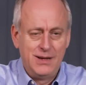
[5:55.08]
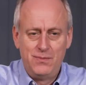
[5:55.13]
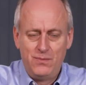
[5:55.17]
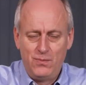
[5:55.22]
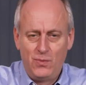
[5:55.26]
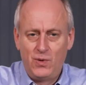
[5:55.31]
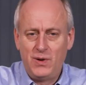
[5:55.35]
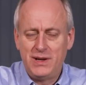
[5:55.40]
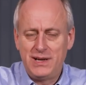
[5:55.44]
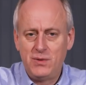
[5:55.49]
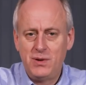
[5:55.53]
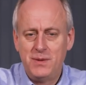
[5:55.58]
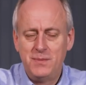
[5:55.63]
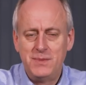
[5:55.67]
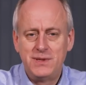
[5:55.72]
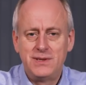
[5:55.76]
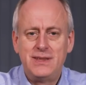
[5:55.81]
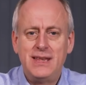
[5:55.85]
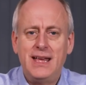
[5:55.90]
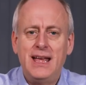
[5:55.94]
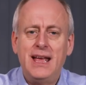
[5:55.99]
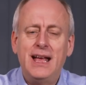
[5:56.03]
what
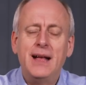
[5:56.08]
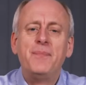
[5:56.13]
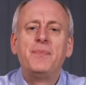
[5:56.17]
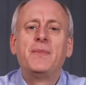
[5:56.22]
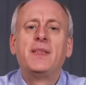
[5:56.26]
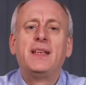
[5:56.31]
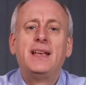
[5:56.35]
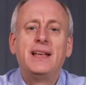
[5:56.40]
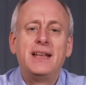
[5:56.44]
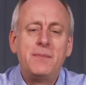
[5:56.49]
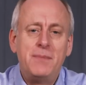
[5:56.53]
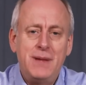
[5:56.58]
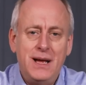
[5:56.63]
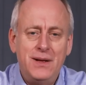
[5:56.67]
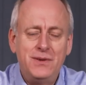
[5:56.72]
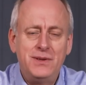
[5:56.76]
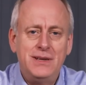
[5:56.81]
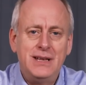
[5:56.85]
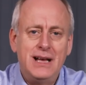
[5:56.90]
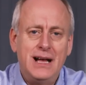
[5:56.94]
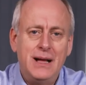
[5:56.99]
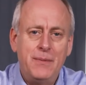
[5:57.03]
equipment's there, get it
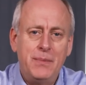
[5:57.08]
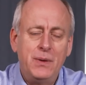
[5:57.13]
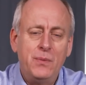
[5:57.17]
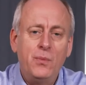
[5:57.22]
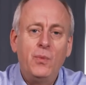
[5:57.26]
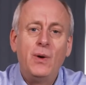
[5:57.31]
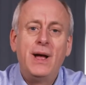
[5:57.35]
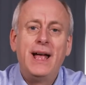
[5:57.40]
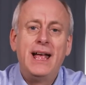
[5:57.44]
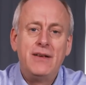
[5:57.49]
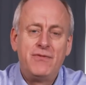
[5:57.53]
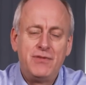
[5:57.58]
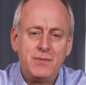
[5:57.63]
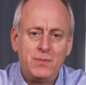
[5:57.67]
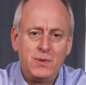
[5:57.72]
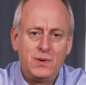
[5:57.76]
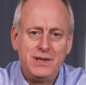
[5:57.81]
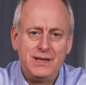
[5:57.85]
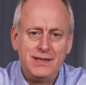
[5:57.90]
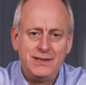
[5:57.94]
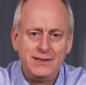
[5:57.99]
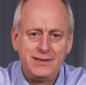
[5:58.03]
mounted up where
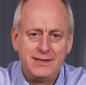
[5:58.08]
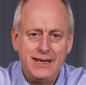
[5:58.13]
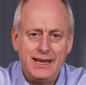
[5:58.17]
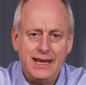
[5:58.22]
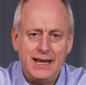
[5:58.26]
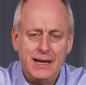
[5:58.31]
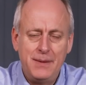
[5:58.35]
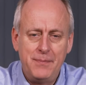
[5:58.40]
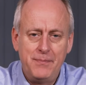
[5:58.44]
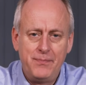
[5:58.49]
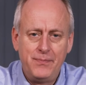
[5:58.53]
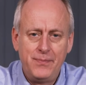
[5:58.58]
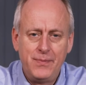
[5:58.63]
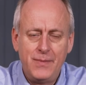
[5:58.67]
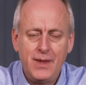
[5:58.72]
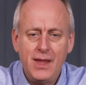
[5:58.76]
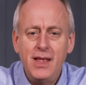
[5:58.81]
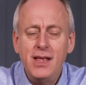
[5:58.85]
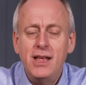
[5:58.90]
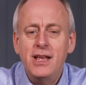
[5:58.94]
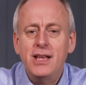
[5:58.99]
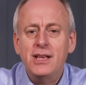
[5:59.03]
everybody can see it.
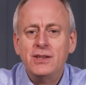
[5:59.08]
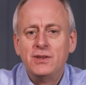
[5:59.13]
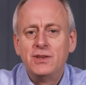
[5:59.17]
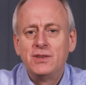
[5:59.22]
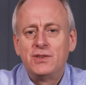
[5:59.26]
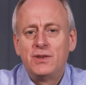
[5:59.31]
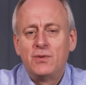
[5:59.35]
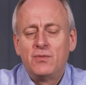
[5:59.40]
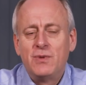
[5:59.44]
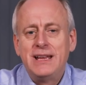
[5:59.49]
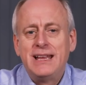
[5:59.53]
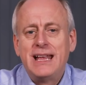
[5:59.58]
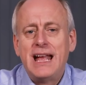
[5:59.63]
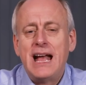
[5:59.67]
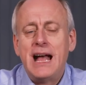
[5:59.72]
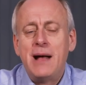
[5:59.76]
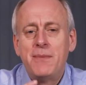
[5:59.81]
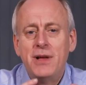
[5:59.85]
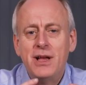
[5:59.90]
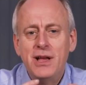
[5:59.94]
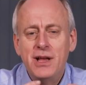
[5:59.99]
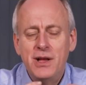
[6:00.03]
So just to
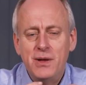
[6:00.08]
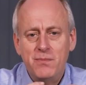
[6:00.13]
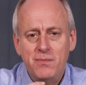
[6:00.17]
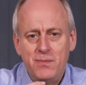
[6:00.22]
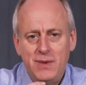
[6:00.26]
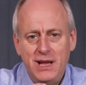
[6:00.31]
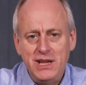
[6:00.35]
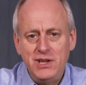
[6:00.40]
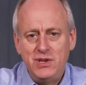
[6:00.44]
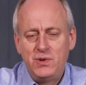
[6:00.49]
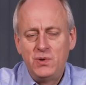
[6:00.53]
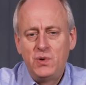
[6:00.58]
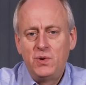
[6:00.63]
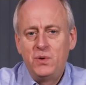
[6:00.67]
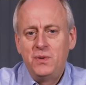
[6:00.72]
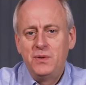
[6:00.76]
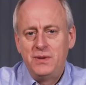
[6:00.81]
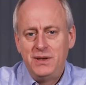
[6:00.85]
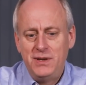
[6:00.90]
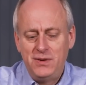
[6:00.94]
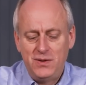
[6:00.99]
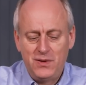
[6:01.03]
recap, make
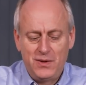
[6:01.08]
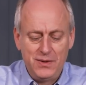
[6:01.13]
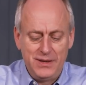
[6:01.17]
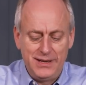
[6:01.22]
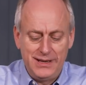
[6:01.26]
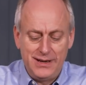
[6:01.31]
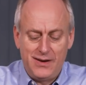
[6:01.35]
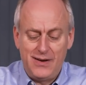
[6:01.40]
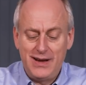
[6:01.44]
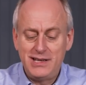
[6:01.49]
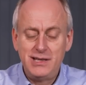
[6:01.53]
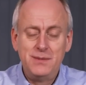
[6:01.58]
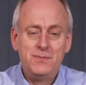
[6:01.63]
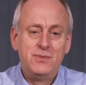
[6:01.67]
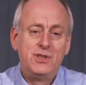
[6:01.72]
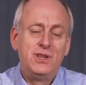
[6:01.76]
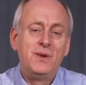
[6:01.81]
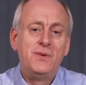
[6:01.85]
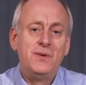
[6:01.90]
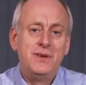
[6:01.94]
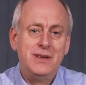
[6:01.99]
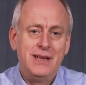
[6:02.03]
sure you've got the
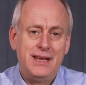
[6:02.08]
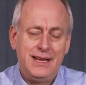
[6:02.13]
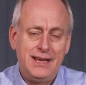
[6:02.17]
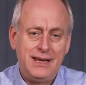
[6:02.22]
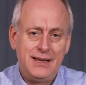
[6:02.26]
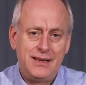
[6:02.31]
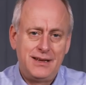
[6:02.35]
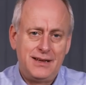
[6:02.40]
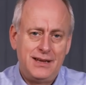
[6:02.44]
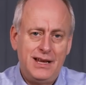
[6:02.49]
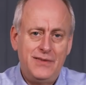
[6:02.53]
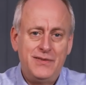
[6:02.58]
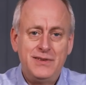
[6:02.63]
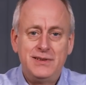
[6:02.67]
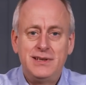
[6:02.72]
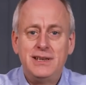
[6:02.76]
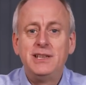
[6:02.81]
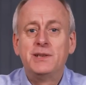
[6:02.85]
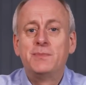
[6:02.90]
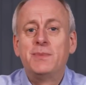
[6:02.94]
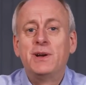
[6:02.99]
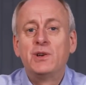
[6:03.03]
items you need. If there's
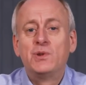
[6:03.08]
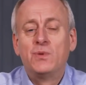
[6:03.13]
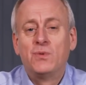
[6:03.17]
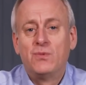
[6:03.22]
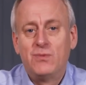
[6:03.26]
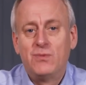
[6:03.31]
any special